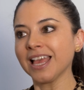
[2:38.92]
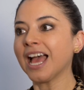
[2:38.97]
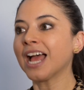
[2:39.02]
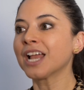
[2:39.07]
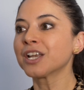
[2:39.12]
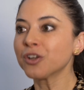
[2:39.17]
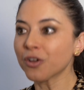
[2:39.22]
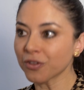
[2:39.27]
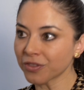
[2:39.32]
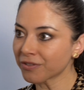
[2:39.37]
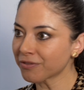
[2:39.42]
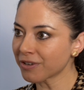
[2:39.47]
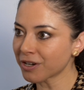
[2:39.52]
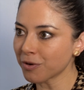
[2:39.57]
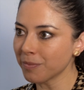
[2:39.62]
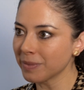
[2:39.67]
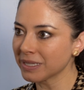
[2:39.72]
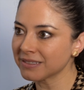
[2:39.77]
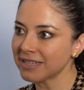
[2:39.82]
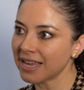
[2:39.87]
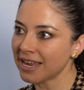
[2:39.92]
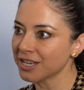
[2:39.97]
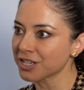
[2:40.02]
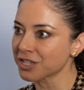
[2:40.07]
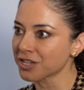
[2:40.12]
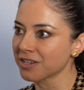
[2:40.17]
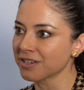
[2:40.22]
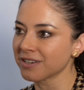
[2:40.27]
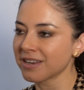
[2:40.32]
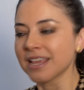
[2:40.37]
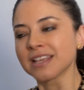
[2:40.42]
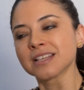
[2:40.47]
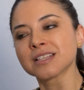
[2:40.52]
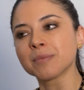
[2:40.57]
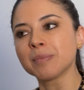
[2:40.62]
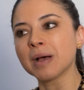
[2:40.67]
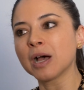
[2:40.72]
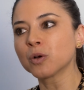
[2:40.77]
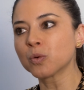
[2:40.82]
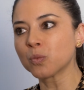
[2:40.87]
Another recommendation is
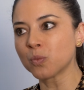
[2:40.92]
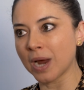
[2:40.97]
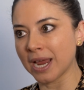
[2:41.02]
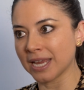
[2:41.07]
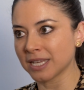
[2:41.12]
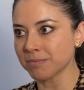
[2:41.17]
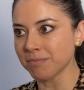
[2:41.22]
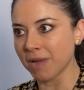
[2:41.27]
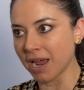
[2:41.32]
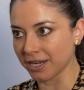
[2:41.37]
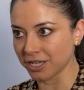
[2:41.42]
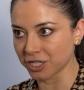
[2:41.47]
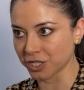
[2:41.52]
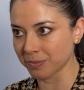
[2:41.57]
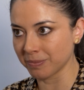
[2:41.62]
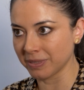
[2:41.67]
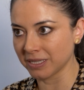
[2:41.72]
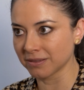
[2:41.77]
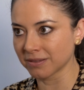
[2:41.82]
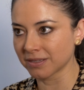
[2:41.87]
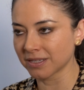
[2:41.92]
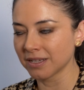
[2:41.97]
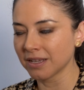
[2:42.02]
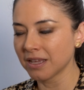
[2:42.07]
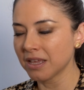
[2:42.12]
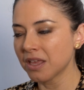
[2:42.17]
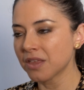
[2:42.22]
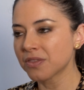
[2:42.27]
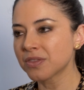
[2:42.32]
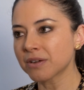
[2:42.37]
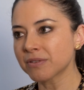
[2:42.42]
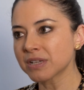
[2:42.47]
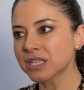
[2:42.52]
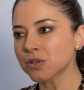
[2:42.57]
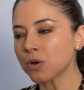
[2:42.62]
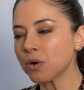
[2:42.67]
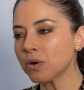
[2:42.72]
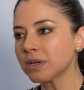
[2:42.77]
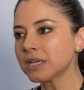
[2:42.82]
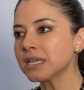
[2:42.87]
about weight management. There is
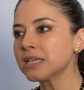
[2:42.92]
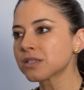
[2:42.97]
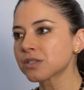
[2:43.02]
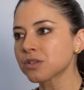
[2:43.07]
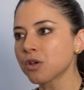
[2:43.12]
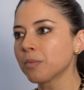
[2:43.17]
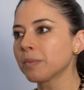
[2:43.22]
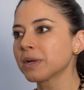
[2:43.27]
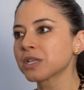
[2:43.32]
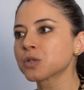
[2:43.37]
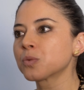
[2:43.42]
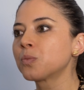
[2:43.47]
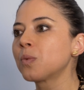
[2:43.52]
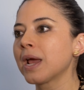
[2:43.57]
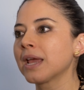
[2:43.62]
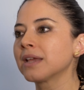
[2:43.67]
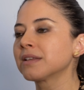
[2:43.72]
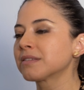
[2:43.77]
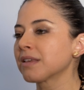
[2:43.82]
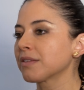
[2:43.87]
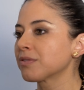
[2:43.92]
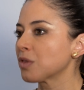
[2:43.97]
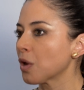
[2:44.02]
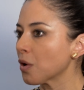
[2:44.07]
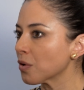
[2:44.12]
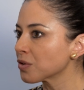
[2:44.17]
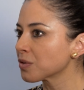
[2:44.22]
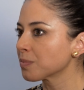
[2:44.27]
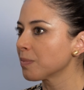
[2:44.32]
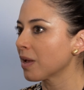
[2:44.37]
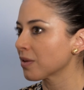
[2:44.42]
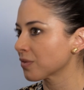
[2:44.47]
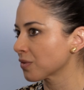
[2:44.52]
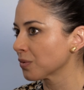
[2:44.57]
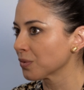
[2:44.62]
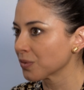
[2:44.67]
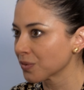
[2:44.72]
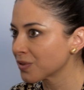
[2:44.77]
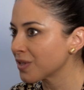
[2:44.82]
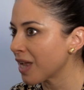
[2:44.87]
only so much weight that those
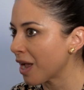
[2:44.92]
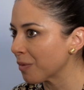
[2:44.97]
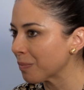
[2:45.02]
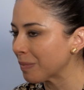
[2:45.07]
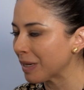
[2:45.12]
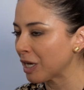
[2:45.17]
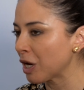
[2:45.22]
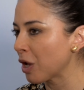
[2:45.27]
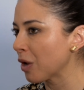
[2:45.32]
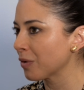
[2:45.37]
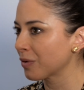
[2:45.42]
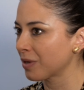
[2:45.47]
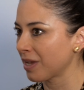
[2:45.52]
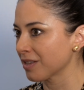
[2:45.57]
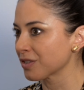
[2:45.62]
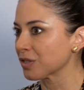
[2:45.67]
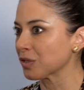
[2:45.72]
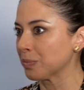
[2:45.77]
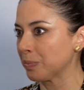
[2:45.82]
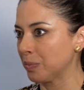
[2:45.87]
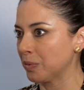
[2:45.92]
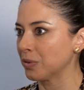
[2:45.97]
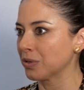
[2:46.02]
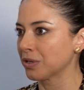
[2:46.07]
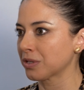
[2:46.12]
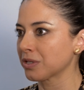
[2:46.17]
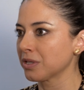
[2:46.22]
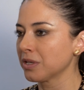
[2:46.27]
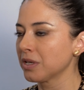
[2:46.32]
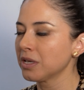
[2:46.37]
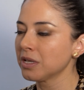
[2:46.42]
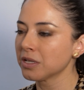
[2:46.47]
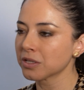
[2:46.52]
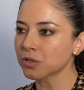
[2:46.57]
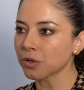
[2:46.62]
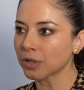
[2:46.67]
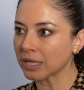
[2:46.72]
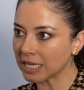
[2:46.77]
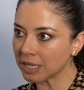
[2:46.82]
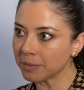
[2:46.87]
muscles down below can support.
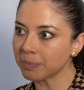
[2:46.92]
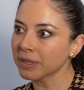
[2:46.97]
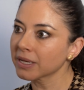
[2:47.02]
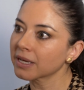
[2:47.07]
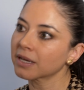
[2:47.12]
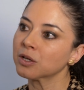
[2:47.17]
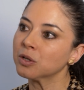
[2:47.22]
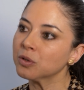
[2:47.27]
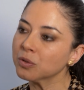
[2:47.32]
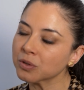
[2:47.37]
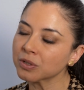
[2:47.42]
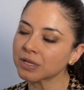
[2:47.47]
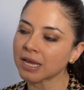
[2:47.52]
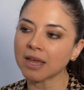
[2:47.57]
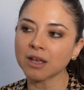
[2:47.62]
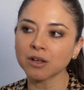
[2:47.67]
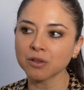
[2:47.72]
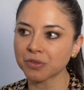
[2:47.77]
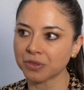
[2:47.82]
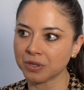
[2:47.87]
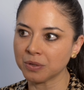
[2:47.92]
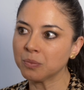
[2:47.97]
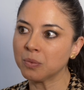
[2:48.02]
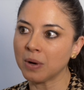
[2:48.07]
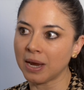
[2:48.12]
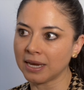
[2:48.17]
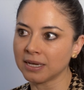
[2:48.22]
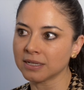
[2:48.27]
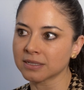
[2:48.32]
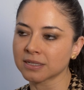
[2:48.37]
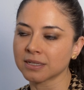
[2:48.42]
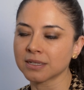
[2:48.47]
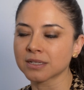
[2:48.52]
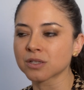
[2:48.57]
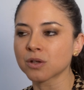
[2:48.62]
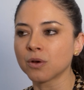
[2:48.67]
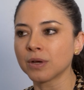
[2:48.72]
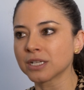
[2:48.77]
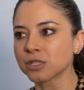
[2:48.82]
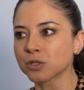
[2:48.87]
So keeping a good healthy weight
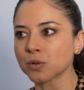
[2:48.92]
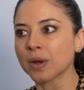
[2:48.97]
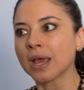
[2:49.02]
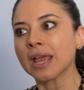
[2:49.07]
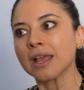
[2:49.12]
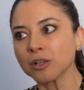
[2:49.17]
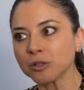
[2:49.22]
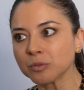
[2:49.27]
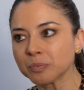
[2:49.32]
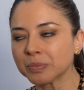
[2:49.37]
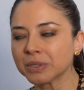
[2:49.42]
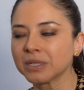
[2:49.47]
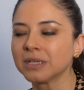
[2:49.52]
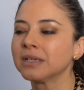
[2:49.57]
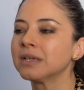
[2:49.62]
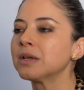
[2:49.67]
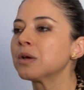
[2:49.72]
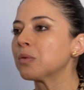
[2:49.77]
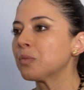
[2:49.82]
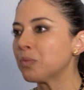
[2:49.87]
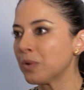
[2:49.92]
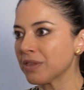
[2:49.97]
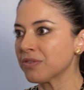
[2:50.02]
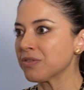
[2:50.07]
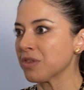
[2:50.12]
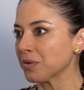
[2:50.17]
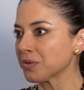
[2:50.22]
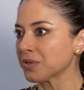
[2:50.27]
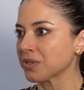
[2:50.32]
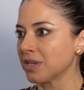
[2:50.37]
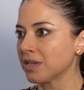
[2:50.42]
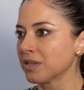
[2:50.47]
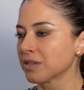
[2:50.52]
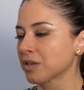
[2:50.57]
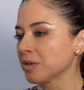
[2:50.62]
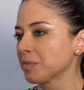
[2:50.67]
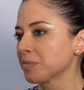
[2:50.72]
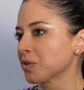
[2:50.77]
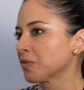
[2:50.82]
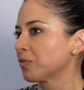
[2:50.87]
is going to help with those
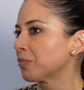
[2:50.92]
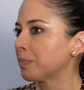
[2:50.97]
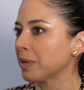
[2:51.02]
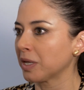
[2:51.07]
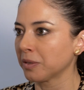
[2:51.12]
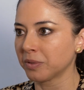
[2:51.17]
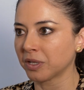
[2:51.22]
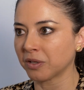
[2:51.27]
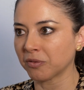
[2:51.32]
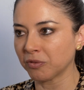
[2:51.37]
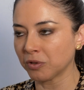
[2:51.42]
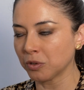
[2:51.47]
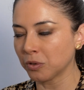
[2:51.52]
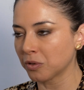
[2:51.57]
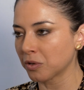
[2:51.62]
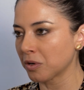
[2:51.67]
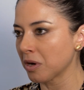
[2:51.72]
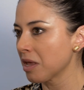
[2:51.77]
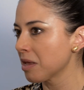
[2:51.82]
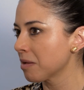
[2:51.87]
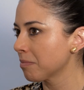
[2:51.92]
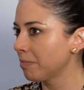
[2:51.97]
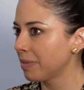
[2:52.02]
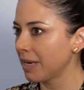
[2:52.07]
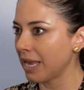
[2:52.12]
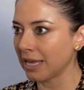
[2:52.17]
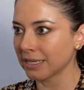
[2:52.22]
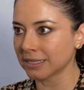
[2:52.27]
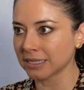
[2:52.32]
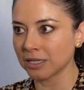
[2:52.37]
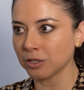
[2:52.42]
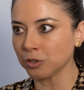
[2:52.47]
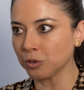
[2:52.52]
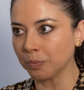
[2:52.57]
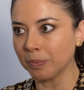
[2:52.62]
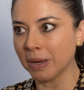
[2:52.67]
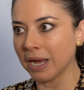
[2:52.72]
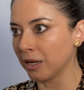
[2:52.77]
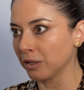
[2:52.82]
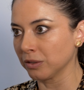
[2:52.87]
symptoms of pelvic floor, bladder or
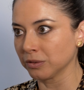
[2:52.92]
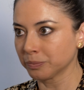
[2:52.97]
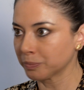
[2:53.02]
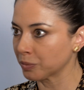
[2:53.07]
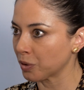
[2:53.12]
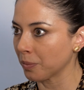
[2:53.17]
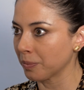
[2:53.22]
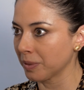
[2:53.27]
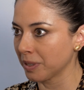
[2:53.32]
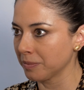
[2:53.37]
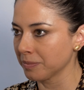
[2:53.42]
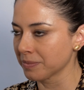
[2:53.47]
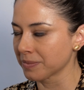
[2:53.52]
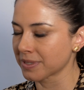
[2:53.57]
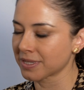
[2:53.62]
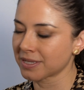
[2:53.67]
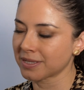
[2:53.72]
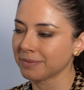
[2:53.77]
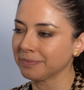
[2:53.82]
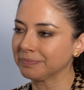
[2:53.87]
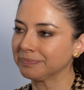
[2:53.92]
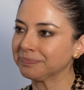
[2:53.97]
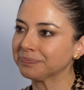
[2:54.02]
bowel problems.